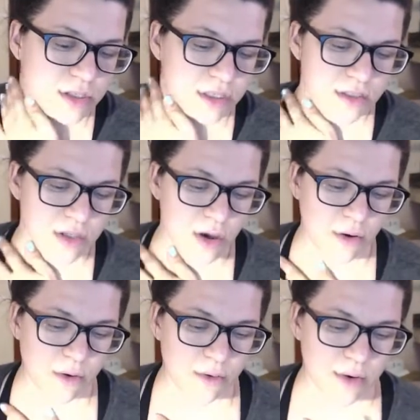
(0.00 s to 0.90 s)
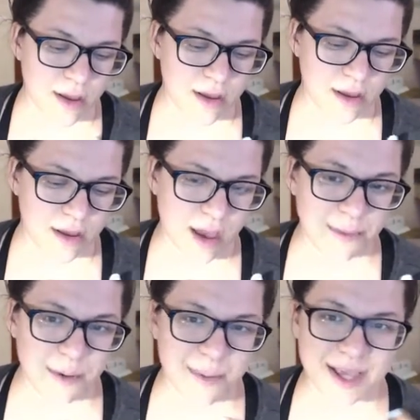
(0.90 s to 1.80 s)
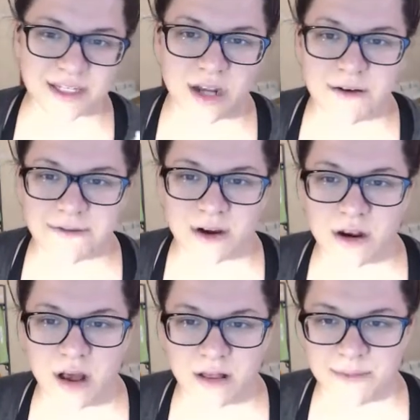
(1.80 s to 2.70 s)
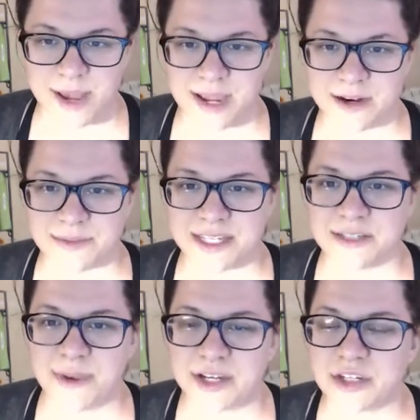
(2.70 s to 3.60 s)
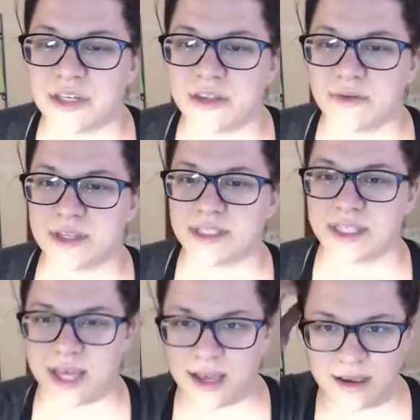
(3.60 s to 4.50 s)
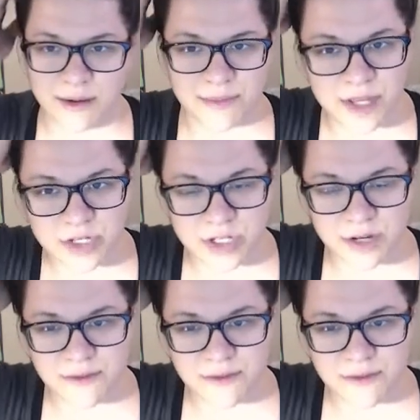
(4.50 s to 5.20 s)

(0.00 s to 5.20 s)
So I put best offer on all of my items, especially the ones that I'm not sure